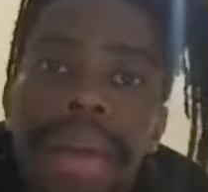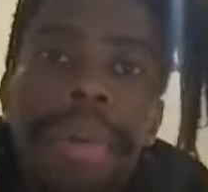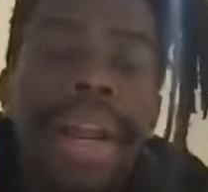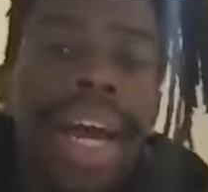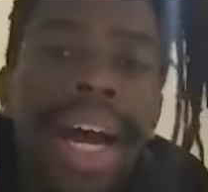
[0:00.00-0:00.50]

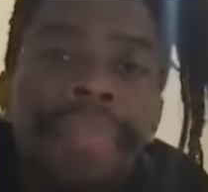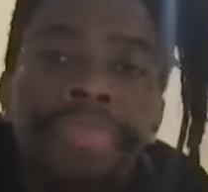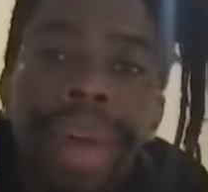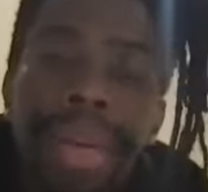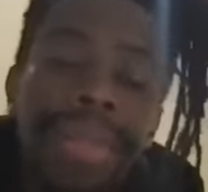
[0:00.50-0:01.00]
But
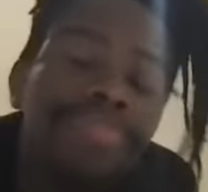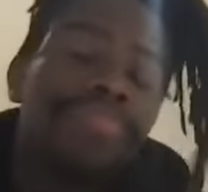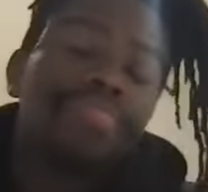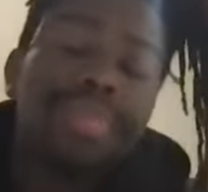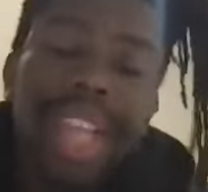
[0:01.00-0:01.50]
I
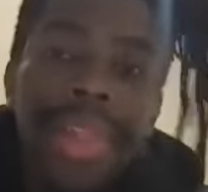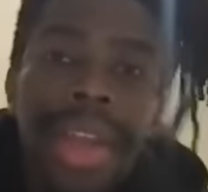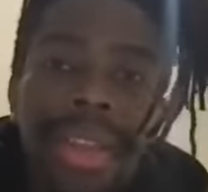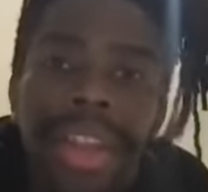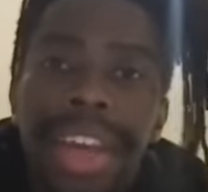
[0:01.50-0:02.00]
mean, at the
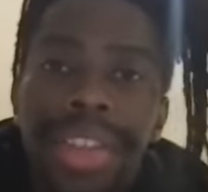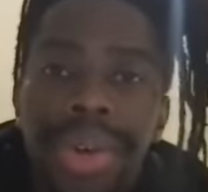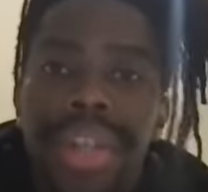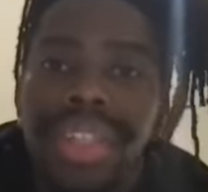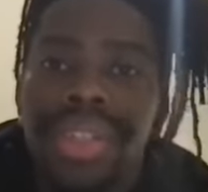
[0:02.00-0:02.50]
end of the day, the
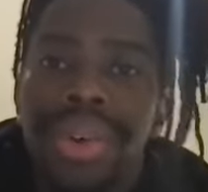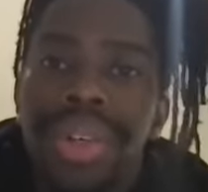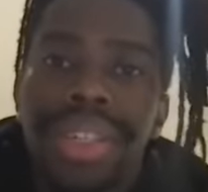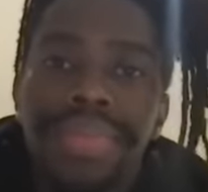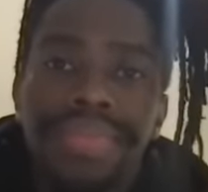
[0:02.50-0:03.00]
choice is yours.